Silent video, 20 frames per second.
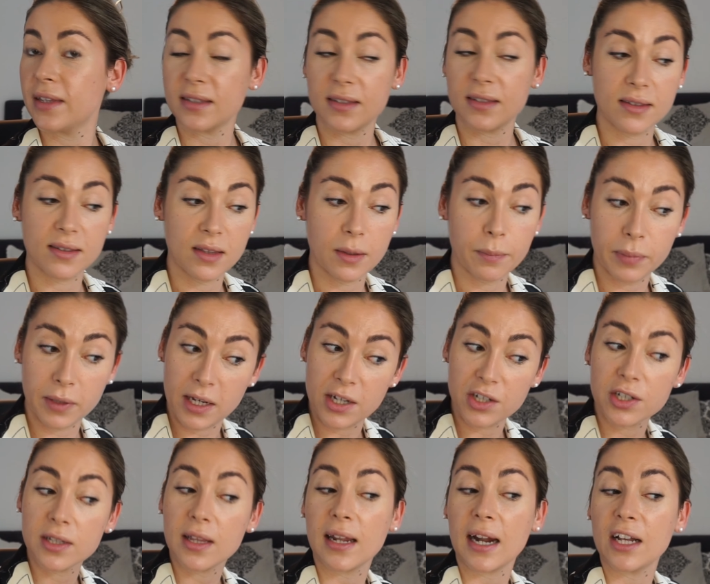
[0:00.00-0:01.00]
this is the
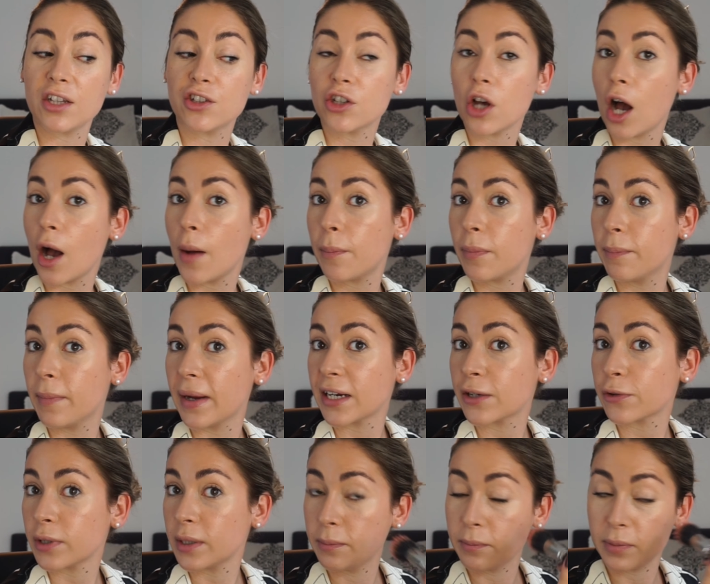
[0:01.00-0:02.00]
blush that I top my
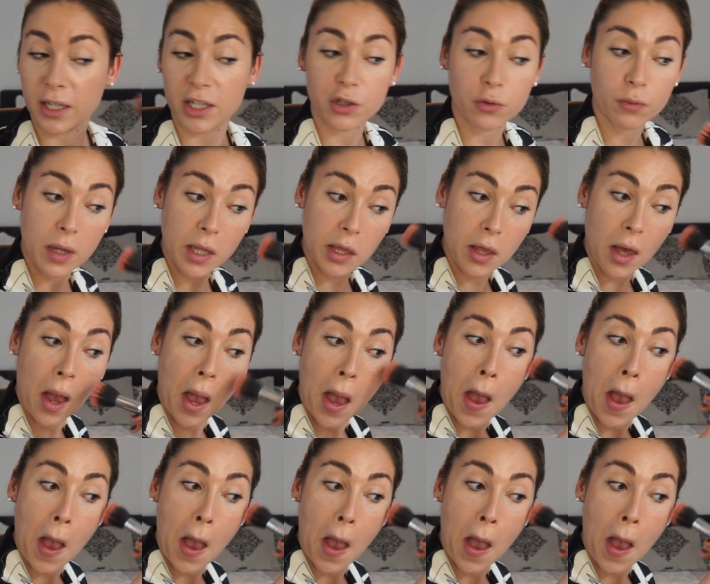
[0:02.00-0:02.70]
cream blush with.